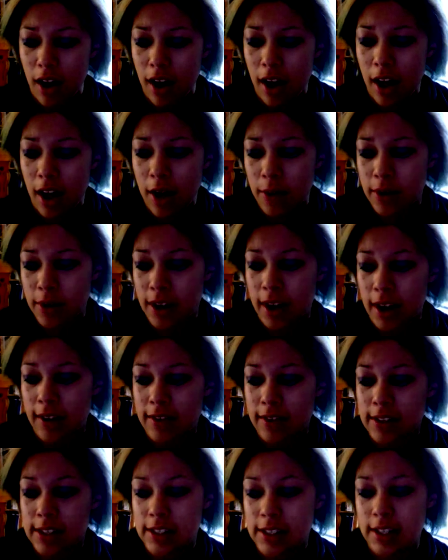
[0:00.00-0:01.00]
I would have
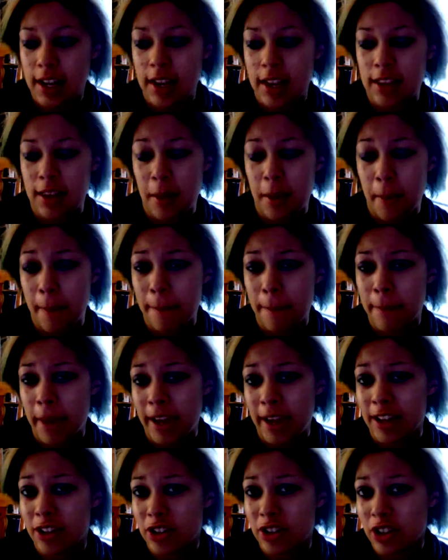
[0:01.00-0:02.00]
to say that
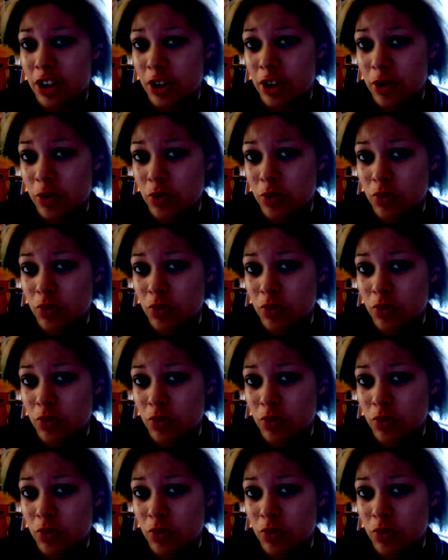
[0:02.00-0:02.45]
Banjo,